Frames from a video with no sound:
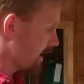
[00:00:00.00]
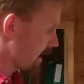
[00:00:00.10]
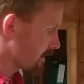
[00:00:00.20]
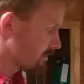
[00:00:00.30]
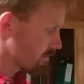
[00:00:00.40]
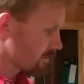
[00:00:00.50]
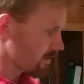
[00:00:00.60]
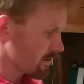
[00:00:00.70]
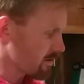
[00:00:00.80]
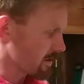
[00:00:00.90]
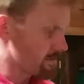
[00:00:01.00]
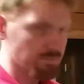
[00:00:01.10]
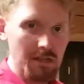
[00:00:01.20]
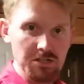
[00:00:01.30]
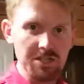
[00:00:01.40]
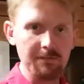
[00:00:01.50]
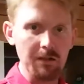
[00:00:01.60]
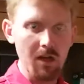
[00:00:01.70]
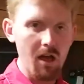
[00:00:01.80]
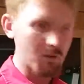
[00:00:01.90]
And here at A Plus
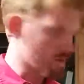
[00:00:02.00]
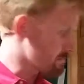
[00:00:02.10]
Safe and Lock,